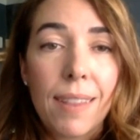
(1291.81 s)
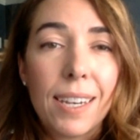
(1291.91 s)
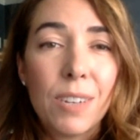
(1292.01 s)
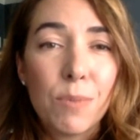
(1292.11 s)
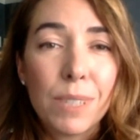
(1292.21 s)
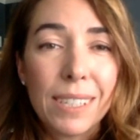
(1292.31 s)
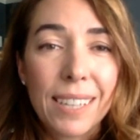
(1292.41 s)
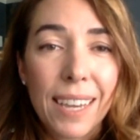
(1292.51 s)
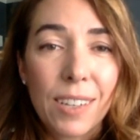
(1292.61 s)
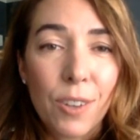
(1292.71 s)
they didn't really
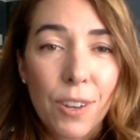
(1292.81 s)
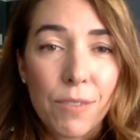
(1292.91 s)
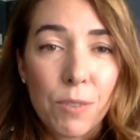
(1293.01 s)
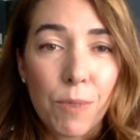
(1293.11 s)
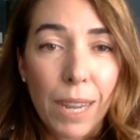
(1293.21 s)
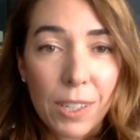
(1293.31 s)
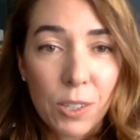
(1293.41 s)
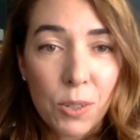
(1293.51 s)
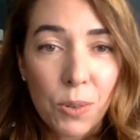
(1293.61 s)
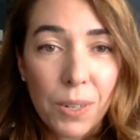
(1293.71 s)
take a lot of the
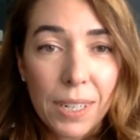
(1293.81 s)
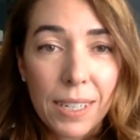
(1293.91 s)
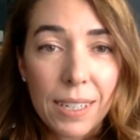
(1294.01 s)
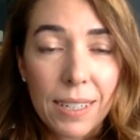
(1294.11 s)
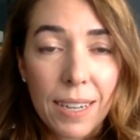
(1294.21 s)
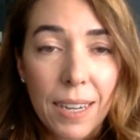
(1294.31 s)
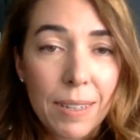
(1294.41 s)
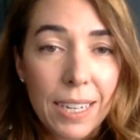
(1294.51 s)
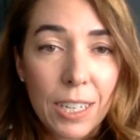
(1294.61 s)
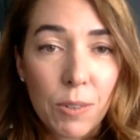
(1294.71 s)
regulatory
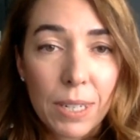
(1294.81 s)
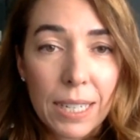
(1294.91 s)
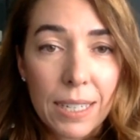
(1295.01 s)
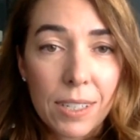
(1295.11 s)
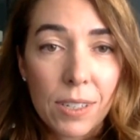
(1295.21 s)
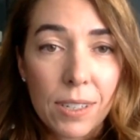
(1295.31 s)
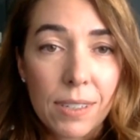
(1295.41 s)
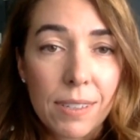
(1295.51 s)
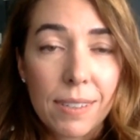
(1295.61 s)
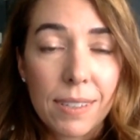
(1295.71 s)
nitty-gritty
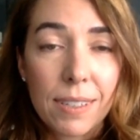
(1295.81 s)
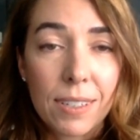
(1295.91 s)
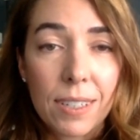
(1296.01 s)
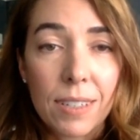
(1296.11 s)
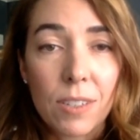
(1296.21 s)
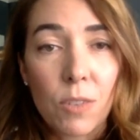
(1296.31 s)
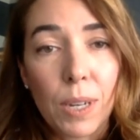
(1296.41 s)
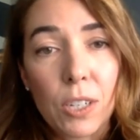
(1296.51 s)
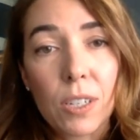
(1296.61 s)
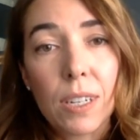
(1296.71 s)
into
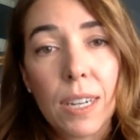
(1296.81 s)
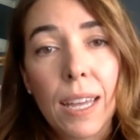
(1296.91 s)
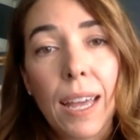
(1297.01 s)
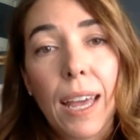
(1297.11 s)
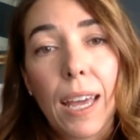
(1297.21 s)
consideration.